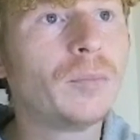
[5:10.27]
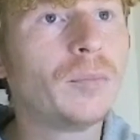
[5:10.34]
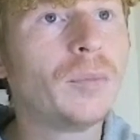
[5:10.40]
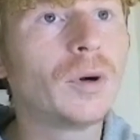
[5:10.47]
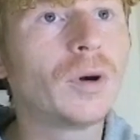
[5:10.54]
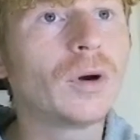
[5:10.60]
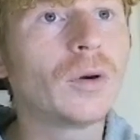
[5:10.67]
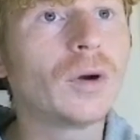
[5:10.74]

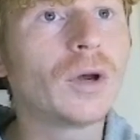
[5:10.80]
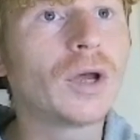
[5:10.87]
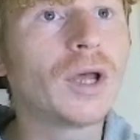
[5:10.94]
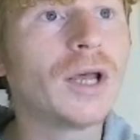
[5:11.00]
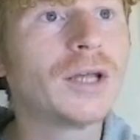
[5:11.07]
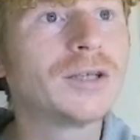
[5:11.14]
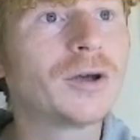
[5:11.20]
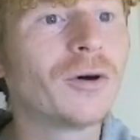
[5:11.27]
But
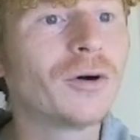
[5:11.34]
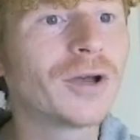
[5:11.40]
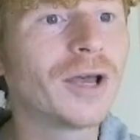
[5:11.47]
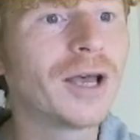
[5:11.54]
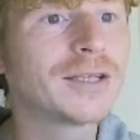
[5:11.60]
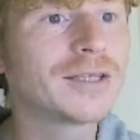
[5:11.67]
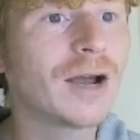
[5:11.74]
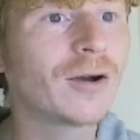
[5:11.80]
he took
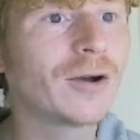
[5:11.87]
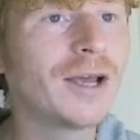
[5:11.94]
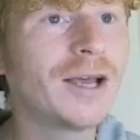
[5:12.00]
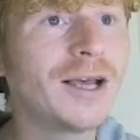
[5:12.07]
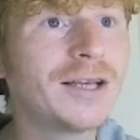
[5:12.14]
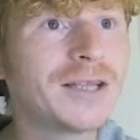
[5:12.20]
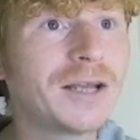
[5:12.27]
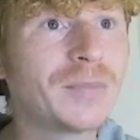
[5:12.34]
his out
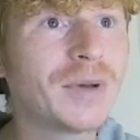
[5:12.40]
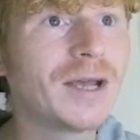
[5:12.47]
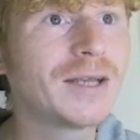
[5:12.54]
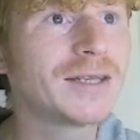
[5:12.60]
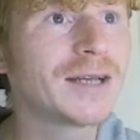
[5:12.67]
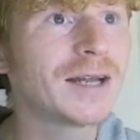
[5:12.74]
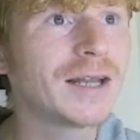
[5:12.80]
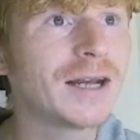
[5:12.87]
easy
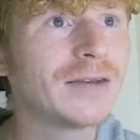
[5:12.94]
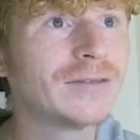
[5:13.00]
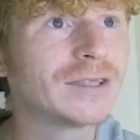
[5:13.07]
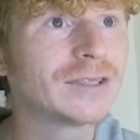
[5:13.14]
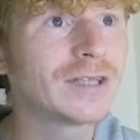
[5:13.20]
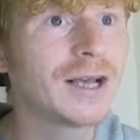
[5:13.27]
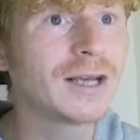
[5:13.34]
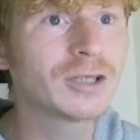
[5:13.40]
peasy. I didn't even
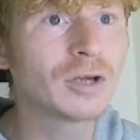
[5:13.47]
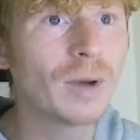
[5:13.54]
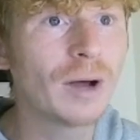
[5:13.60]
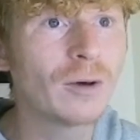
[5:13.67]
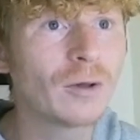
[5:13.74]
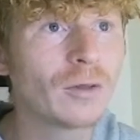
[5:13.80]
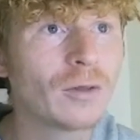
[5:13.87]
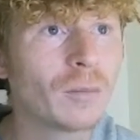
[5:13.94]
see his come
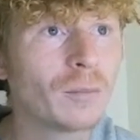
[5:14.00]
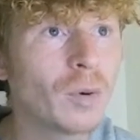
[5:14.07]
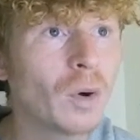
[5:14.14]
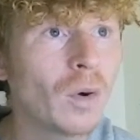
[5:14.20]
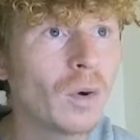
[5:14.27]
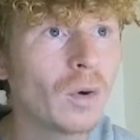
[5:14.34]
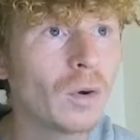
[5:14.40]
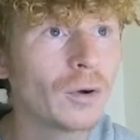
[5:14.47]
out on the
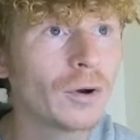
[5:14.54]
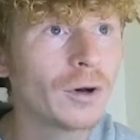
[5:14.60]
board.